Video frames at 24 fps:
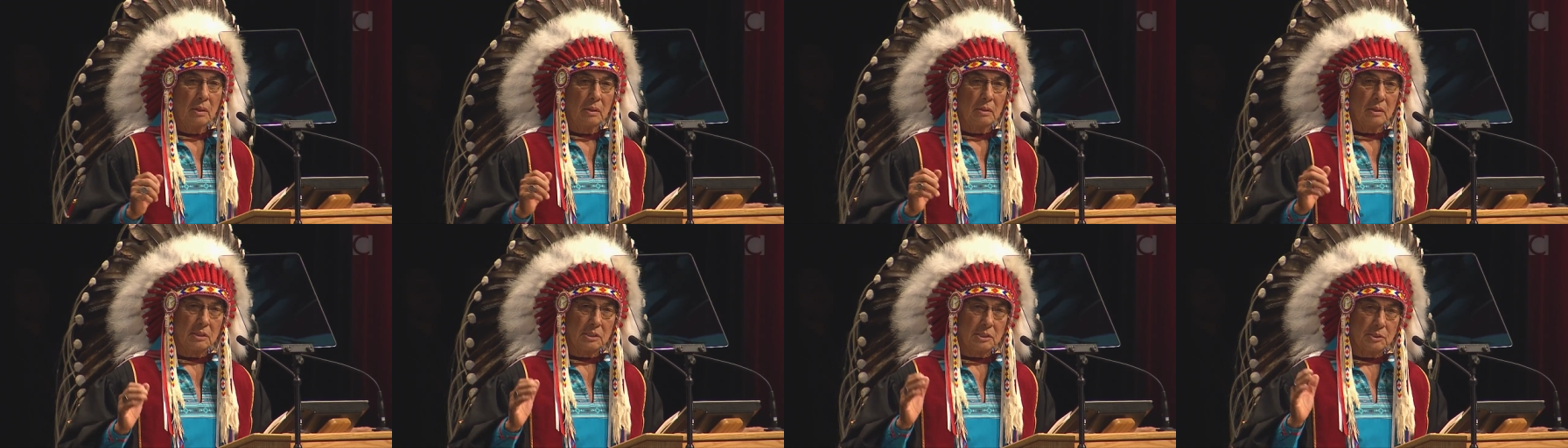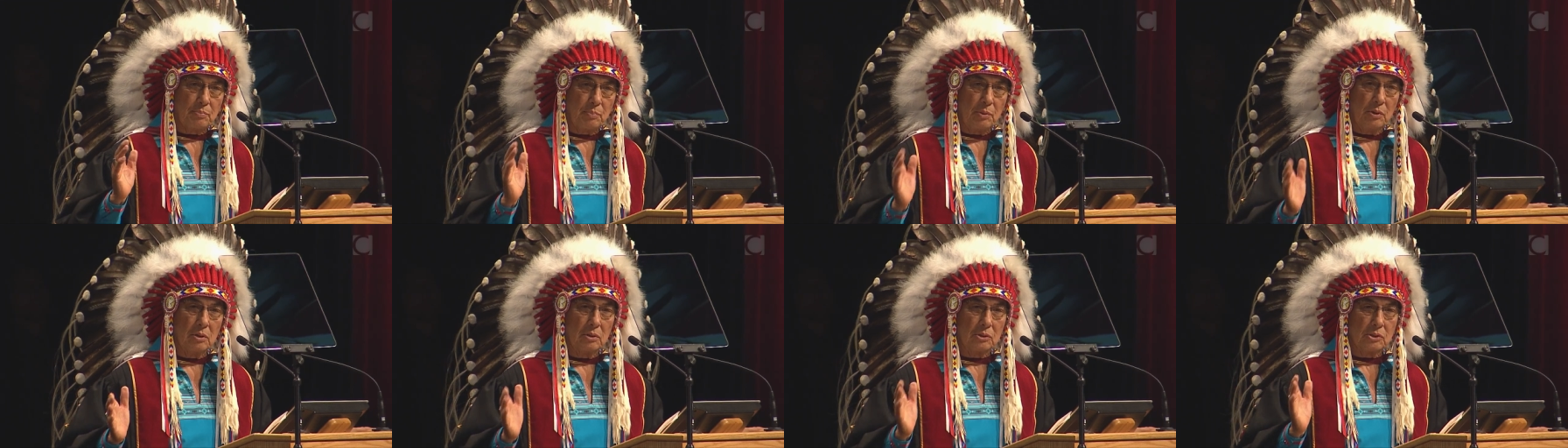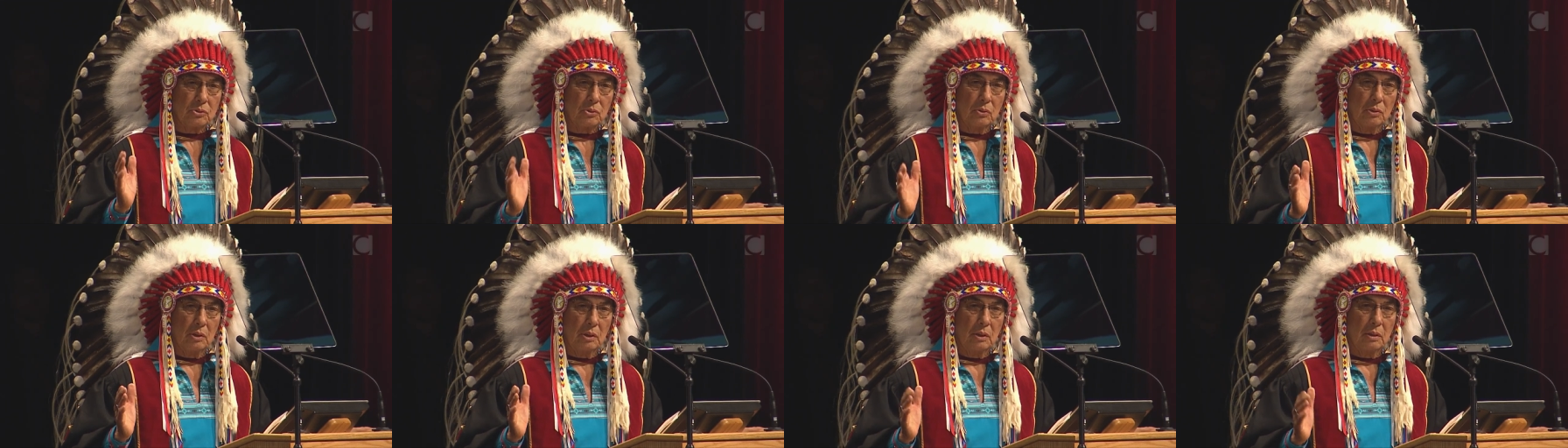the
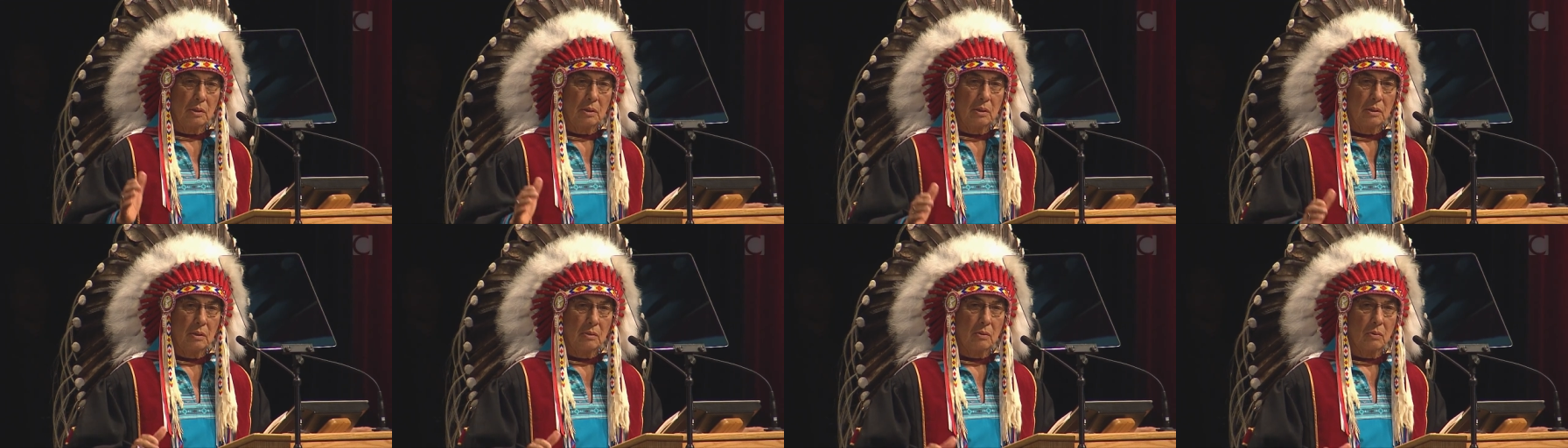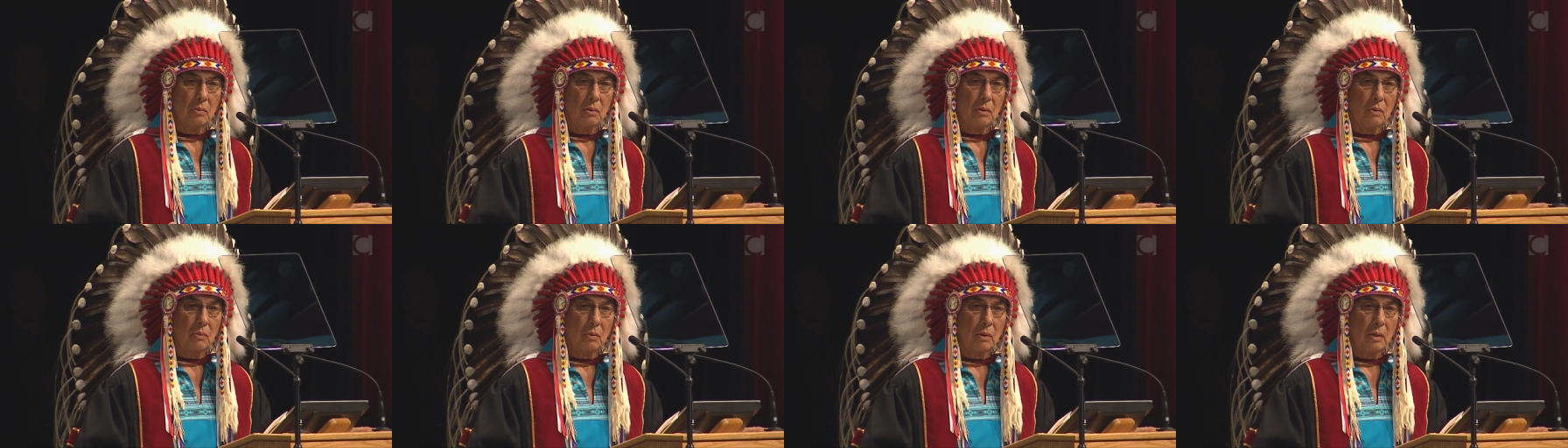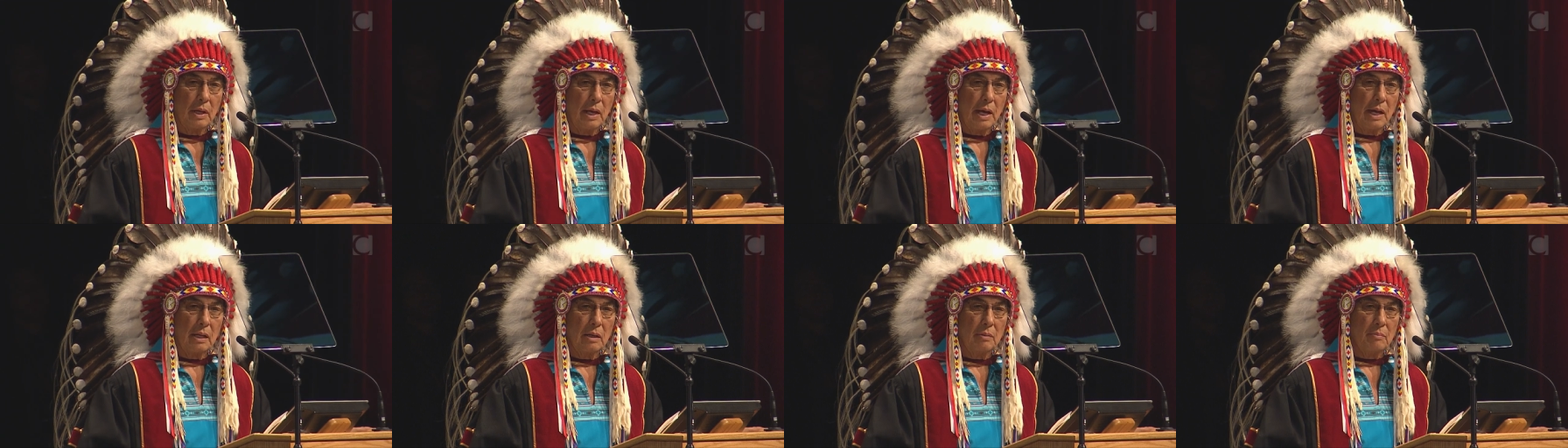spiritual
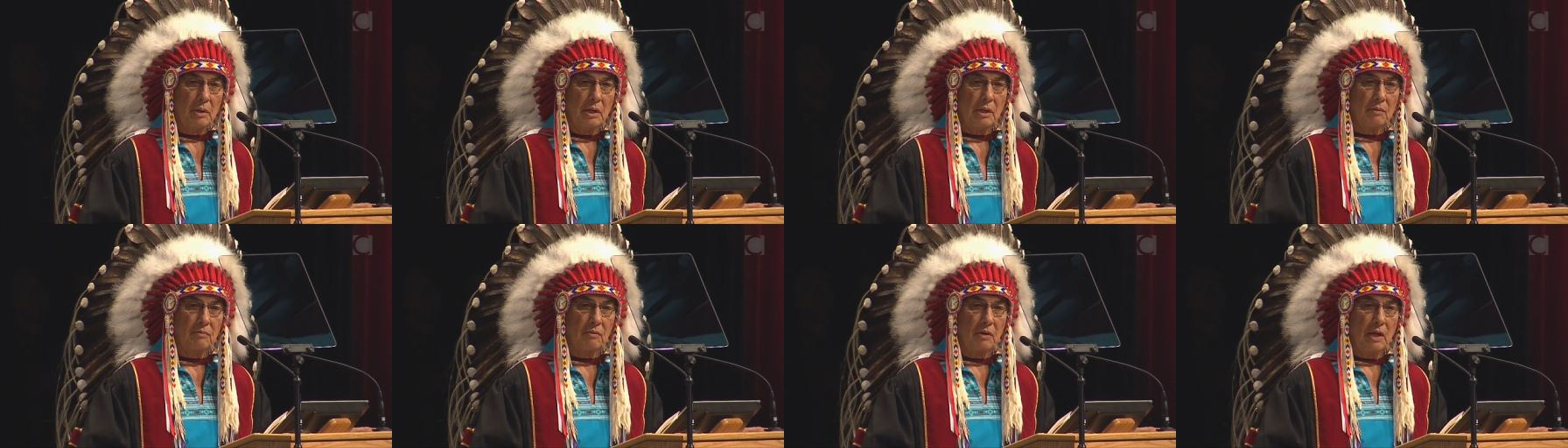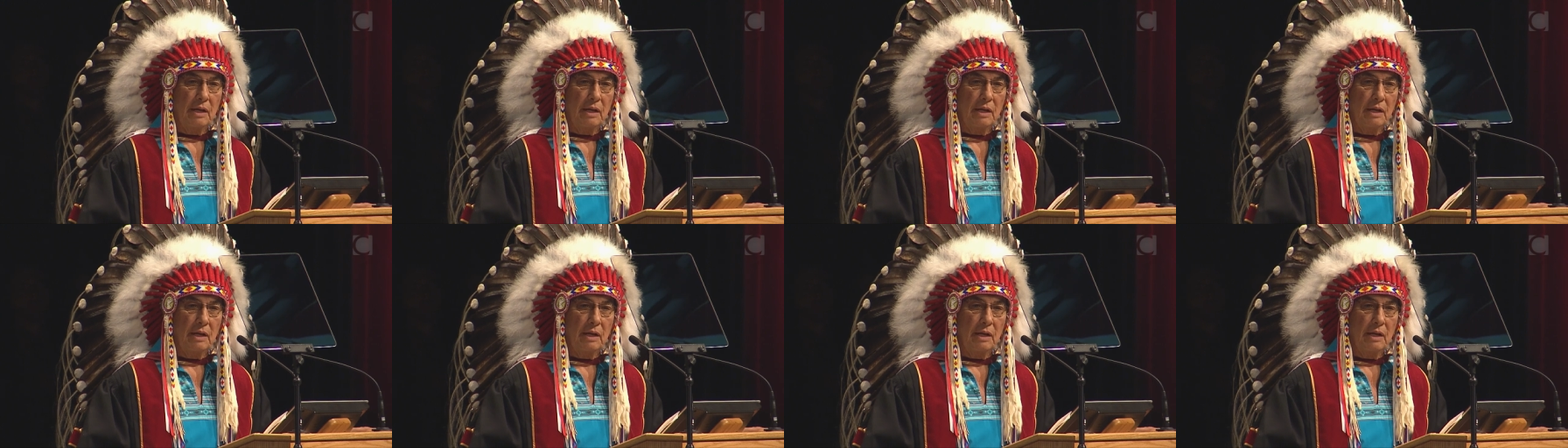element of